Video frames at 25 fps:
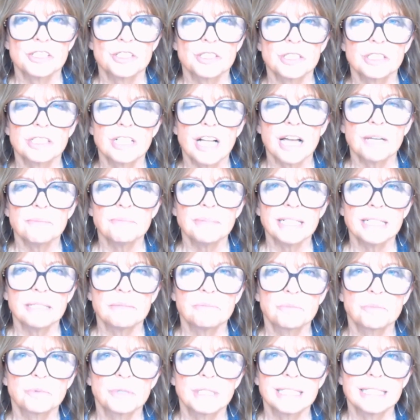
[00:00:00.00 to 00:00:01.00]
God began
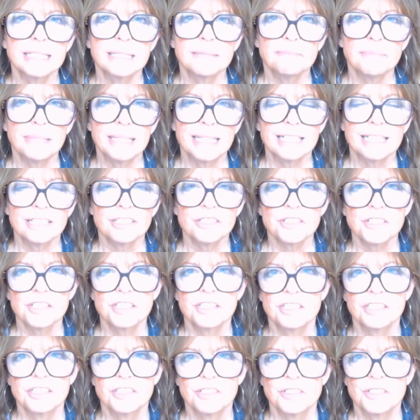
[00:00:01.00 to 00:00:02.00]
bringing piano
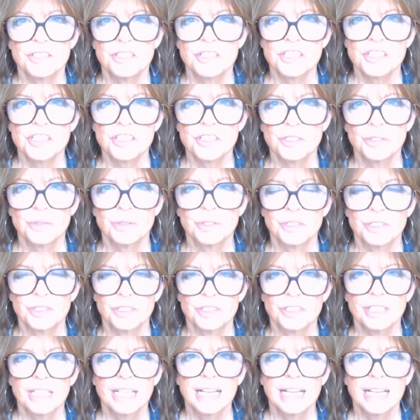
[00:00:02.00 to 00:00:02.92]
students to her.